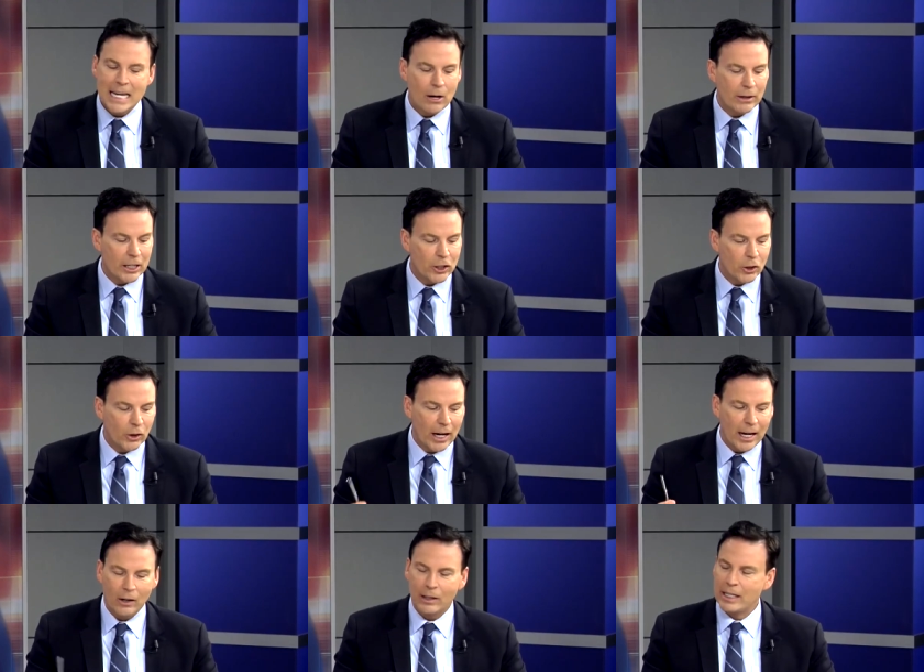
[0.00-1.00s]
Now, in your
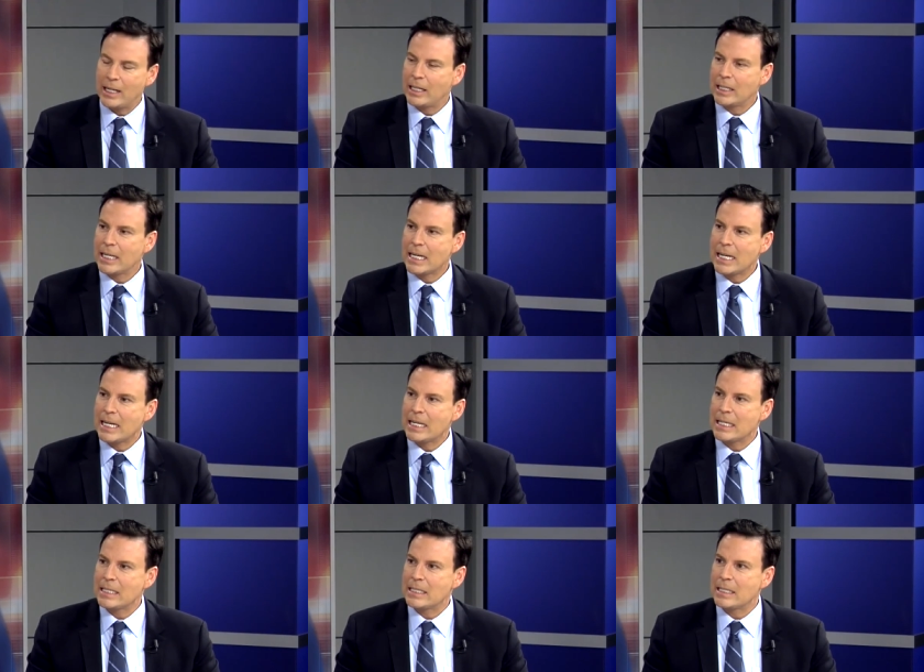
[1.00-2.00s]
area,
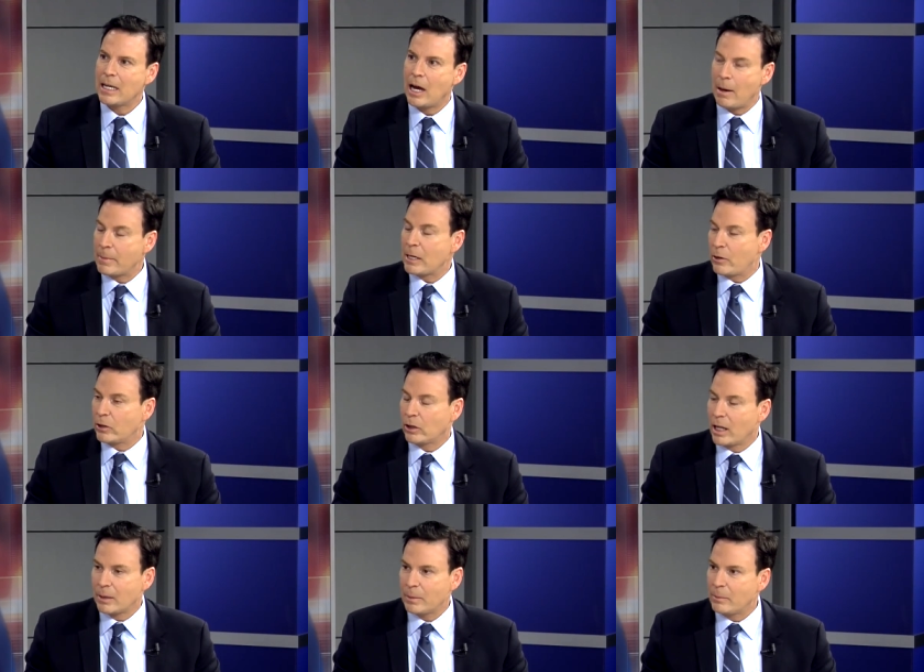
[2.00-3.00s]
is I mean, are there a
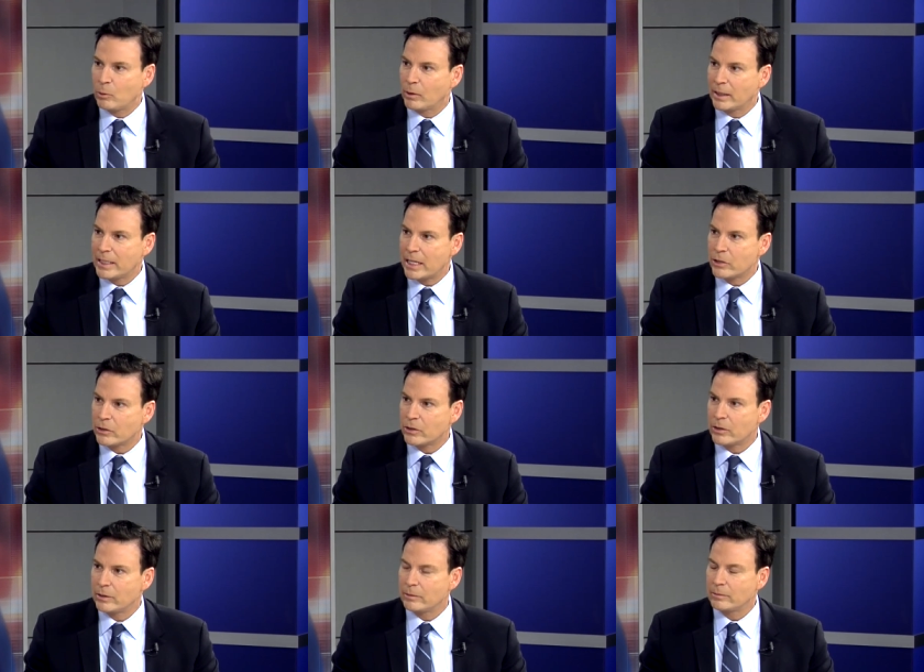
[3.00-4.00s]
lot of people wearing dentures?